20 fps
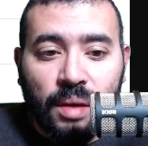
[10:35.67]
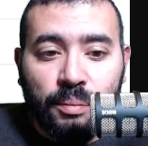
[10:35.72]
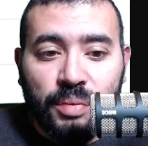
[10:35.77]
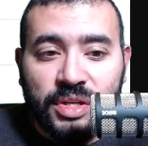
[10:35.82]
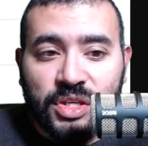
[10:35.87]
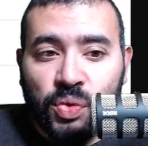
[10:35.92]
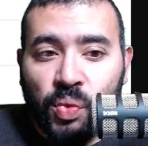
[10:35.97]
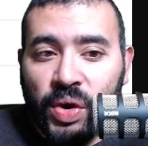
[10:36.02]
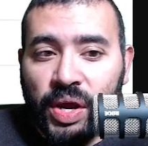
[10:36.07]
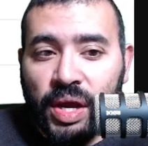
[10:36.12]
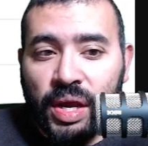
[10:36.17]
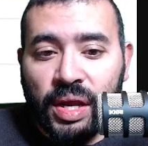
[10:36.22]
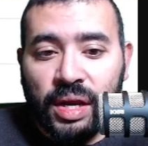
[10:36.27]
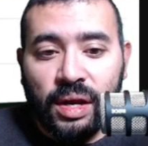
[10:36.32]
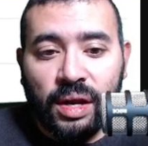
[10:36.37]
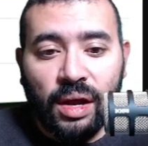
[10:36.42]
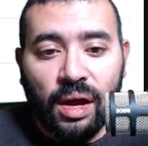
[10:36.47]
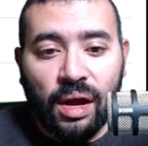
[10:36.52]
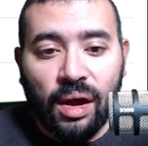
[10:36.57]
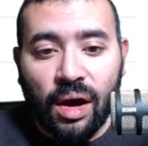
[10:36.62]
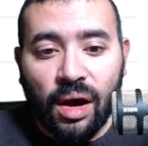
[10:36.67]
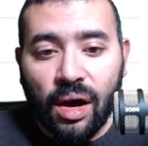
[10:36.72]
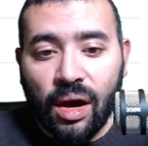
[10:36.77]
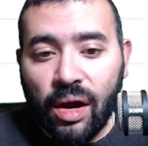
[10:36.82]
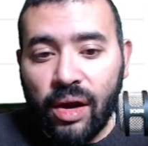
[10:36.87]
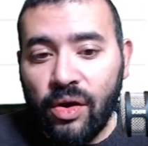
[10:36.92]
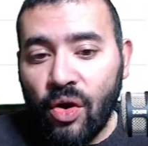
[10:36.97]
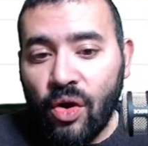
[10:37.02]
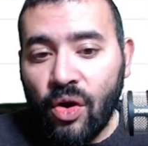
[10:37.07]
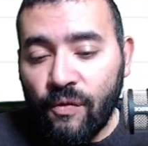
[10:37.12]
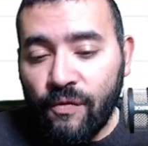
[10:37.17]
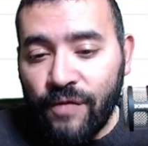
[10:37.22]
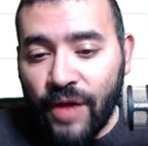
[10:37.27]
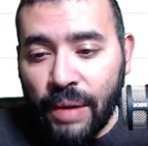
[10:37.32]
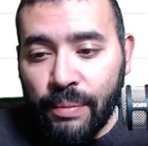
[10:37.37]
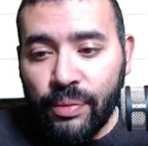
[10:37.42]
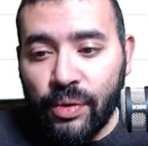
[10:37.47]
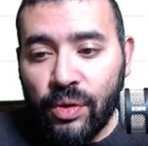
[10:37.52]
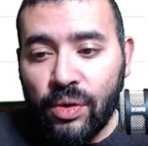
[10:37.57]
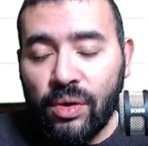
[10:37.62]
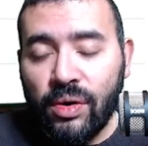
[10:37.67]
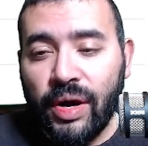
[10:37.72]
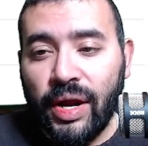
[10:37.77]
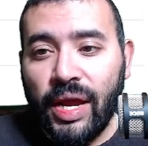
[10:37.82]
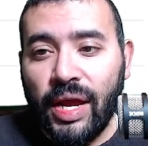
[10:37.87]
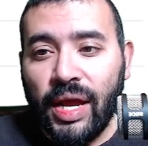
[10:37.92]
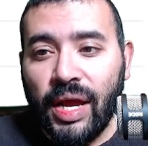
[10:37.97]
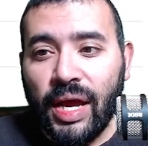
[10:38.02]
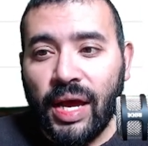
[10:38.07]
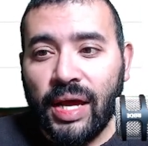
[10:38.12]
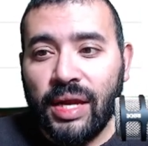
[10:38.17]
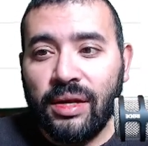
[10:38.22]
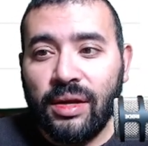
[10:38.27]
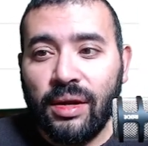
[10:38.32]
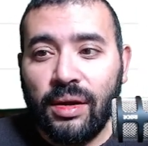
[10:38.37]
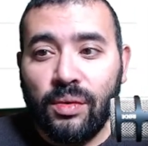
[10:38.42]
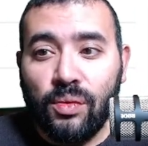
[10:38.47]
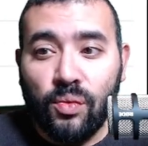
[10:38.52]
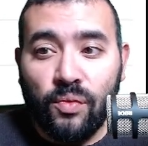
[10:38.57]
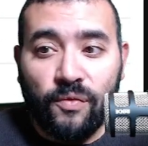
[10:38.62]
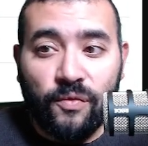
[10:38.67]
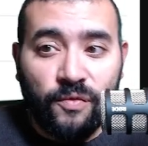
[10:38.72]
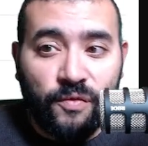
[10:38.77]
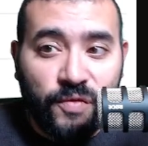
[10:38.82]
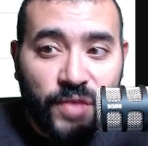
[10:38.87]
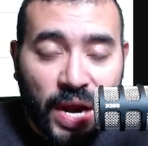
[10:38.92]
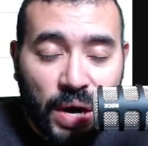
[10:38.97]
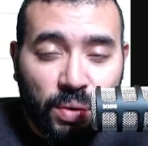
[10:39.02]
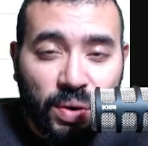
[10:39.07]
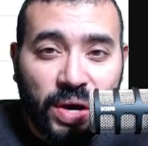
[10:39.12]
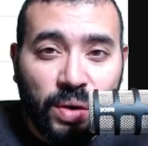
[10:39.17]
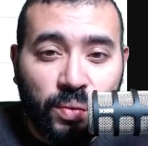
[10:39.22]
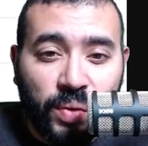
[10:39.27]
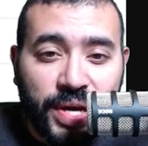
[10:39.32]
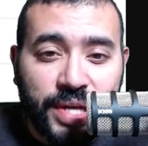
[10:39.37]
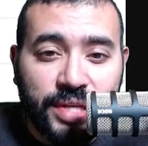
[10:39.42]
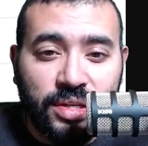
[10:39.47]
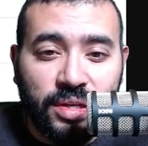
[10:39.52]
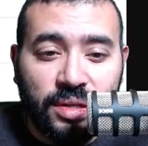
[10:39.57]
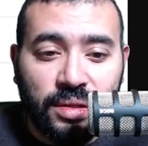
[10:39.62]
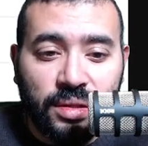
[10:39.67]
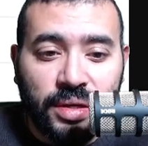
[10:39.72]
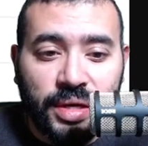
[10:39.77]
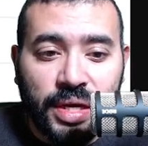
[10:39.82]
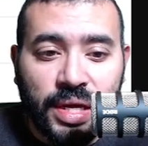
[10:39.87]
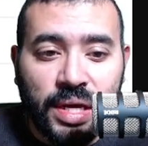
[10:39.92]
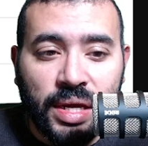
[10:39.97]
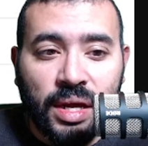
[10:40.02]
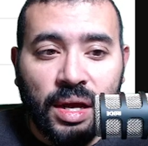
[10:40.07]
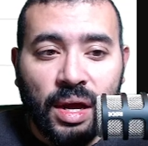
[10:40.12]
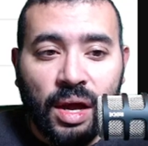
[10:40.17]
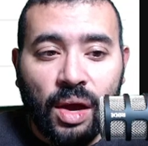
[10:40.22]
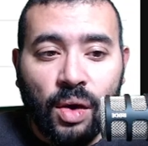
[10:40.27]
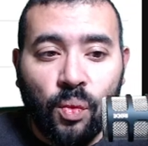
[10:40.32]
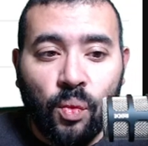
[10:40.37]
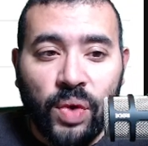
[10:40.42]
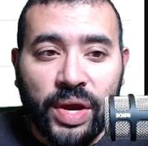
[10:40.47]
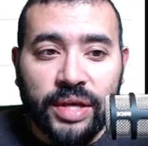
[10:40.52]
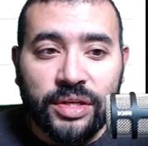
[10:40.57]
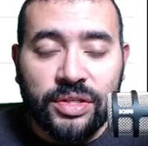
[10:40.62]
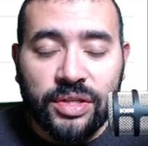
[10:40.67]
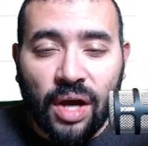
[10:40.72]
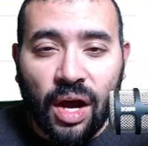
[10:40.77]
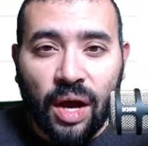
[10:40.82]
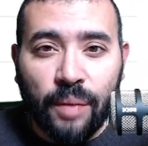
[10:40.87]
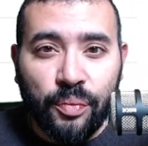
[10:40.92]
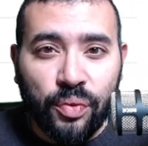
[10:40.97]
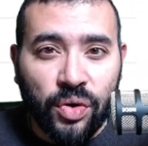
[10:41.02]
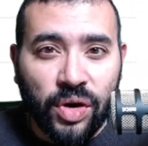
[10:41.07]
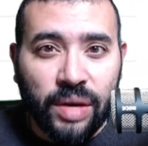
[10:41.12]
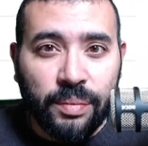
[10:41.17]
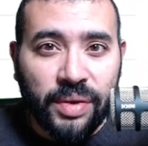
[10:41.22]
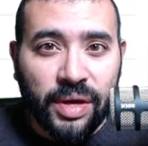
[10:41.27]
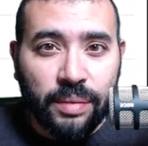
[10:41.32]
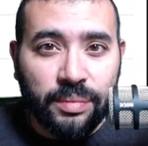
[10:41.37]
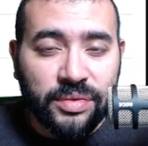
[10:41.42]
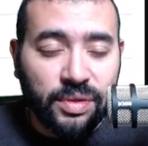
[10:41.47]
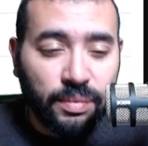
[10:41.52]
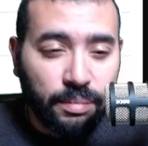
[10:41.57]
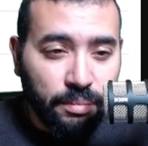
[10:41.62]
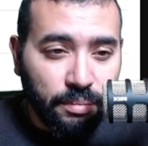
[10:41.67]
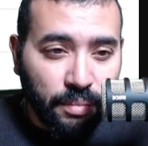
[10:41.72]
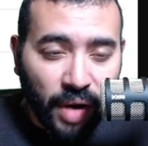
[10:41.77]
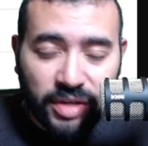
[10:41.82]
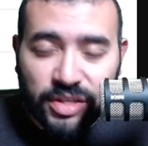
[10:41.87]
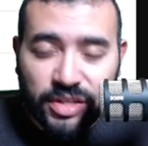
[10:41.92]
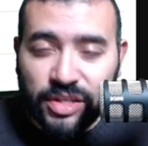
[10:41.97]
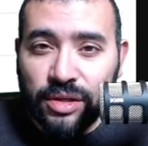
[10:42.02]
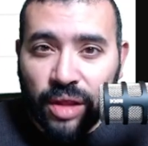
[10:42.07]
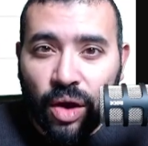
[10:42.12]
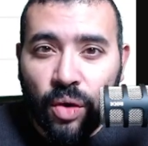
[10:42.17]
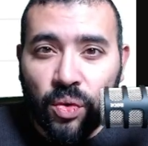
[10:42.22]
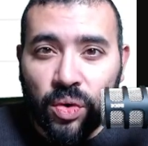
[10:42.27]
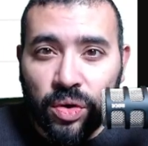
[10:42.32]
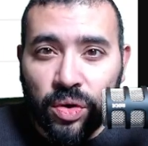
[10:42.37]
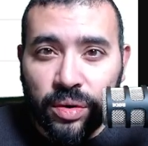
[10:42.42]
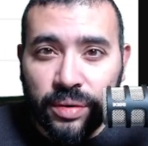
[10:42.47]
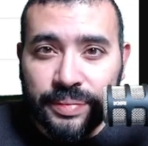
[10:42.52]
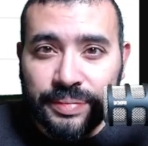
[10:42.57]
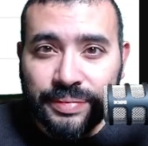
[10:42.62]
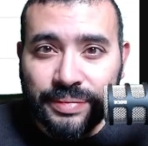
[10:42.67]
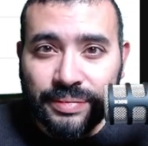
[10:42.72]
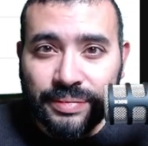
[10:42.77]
between November and very recently we saw premiums much lower